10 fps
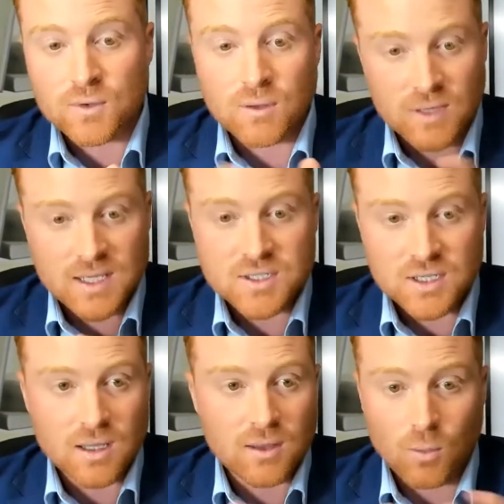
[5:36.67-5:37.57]
the
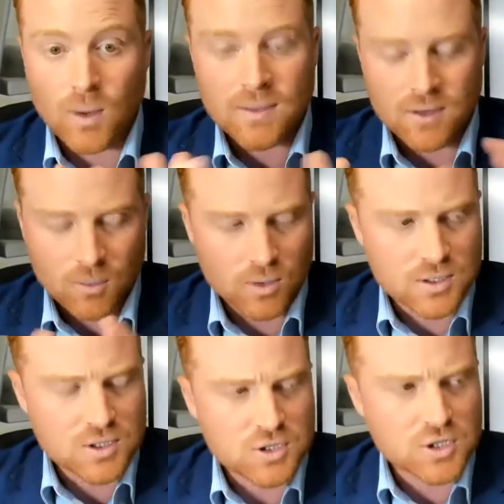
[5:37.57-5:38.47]
visa in the way that I
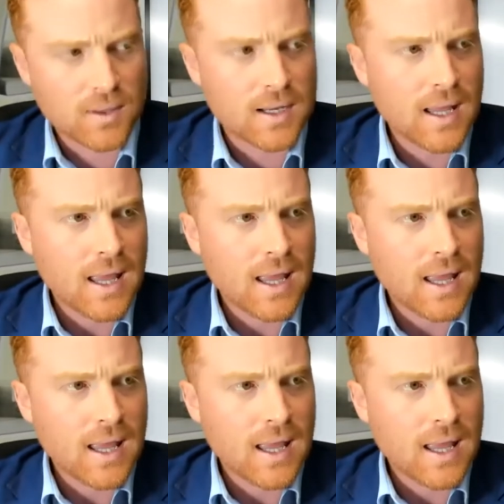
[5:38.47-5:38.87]
wanted to do it.